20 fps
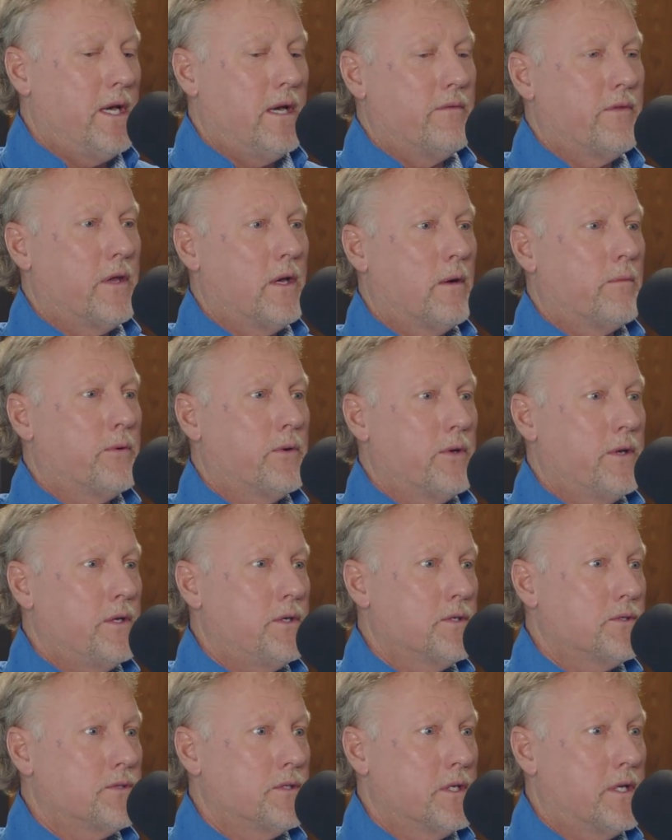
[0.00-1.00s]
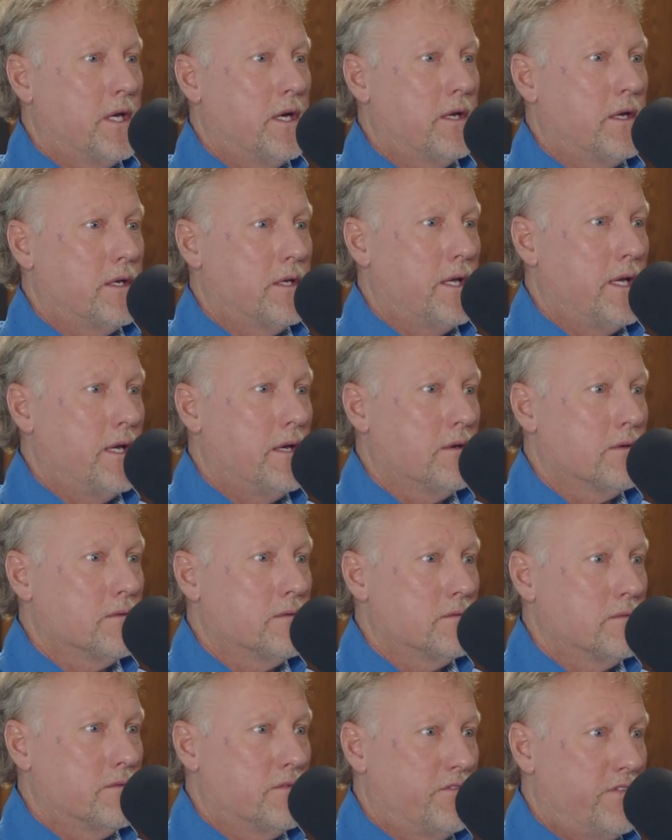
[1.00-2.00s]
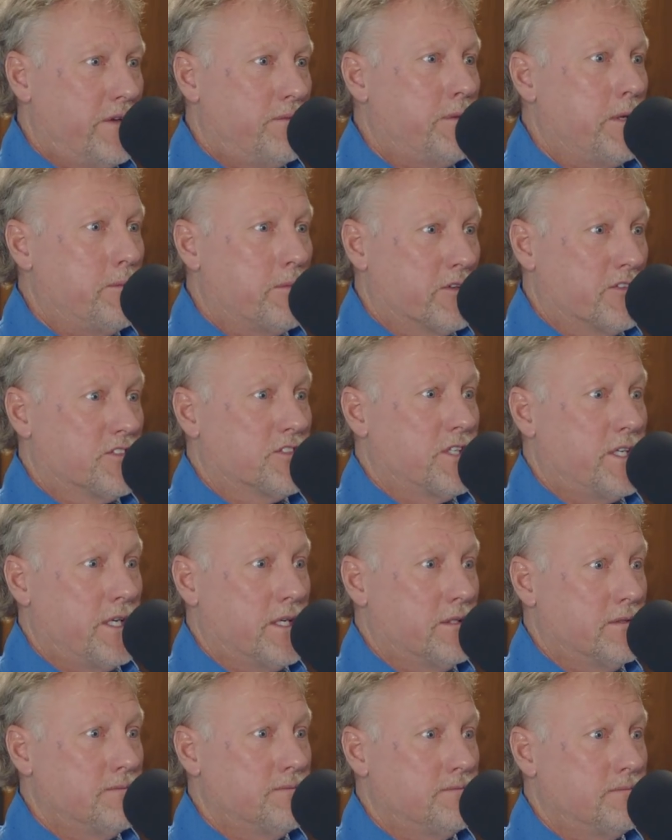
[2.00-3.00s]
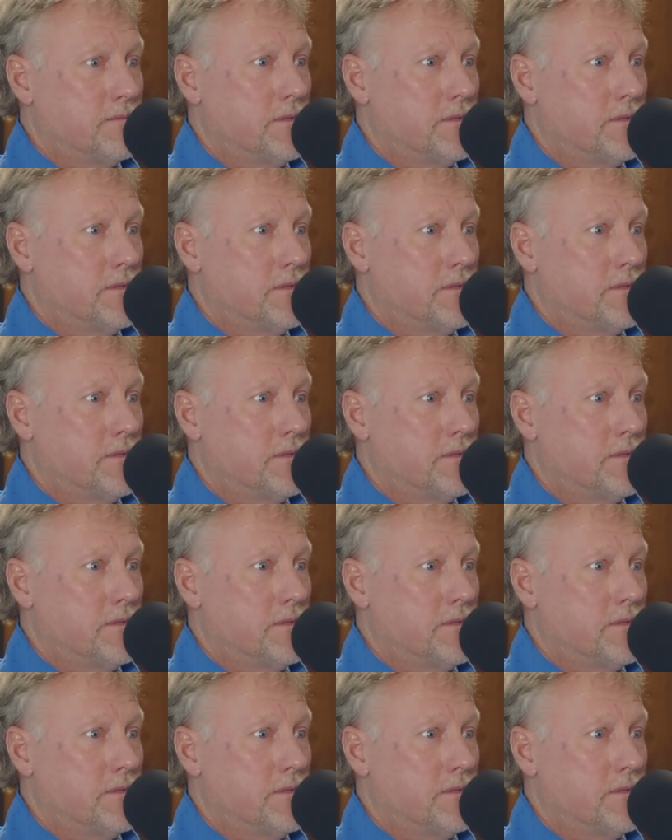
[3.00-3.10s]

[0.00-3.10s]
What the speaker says: have the opportunity just to cut it down 50%